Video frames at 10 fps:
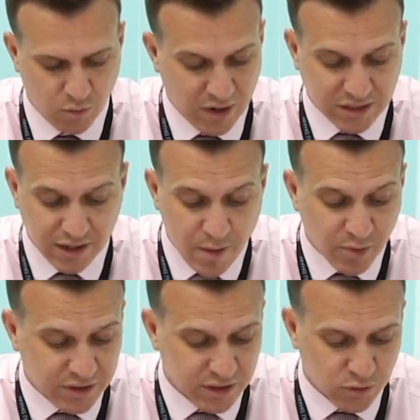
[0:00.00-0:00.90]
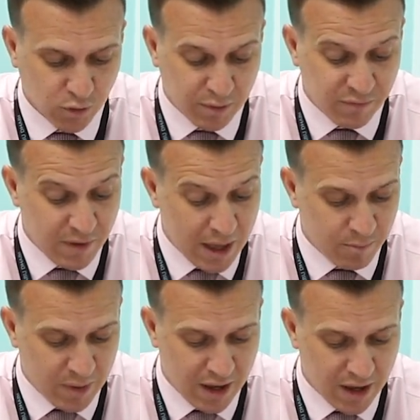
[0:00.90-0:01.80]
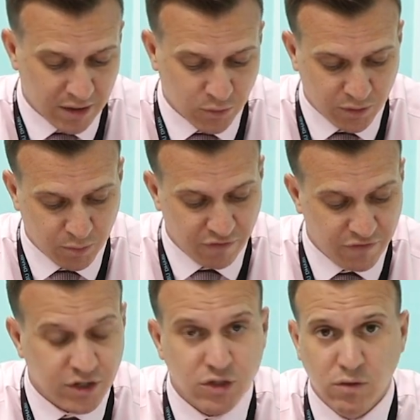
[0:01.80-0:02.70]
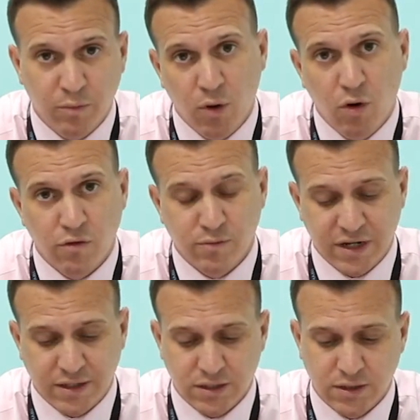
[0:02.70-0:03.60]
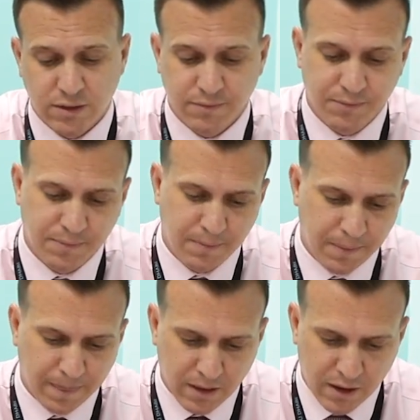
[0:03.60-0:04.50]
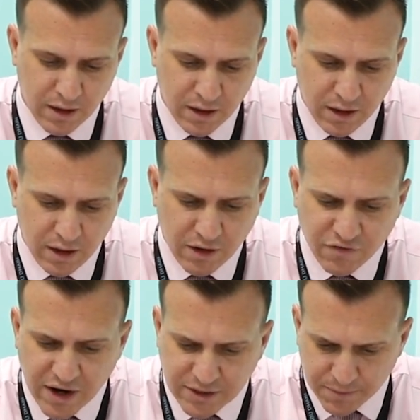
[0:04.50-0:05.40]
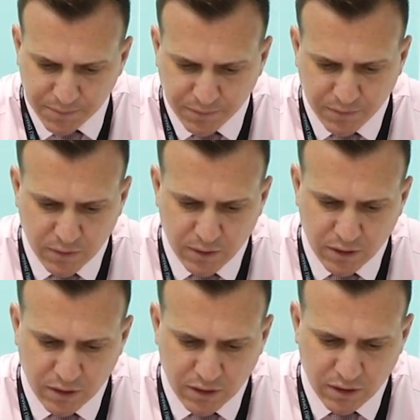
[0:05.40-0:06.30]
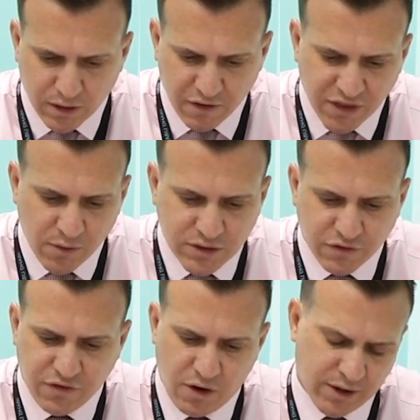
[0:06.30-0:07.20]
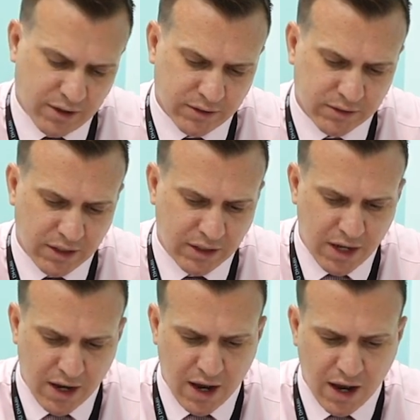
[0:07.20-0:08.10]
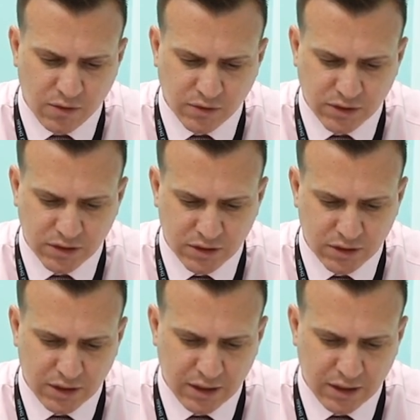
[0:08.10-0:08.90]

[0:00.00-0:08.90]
where celebrities would be paired with professional ballroom dancers. In fact, if there was a fire in their house